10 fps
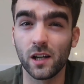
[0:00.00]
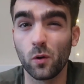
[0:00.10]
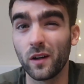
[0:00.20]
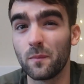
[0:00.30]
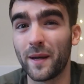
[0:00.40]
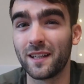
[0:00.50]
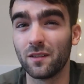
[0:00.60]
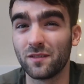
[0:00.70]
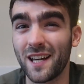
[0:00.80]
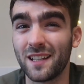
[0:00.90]
I know I can make
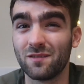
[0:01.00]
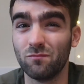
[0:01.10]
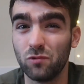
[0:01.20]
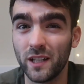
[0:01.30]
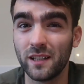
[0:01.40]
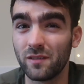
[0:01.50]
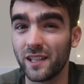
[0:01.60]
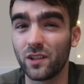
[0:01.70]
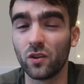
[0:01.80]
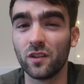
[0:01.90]
it taste really,
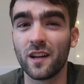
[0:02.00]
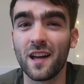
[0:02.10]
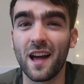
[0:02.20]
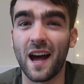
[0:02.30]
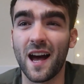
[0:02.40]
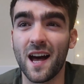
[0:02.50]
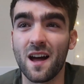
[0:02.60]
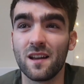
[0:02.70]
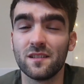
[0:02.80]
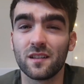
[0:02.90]
really good,
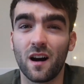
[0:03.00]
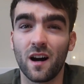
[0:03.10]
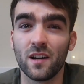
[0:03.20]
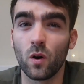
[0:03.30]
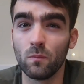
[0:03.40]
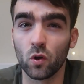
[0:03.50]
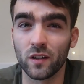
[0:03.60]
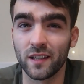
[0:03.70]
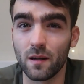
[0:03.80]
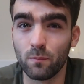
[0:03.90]
and I know I'm not
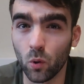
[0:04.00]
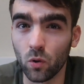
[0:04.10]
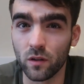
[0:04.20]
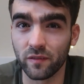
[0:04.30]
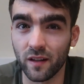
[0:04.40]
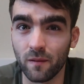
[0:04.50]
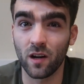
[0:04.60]
going to get bored of it.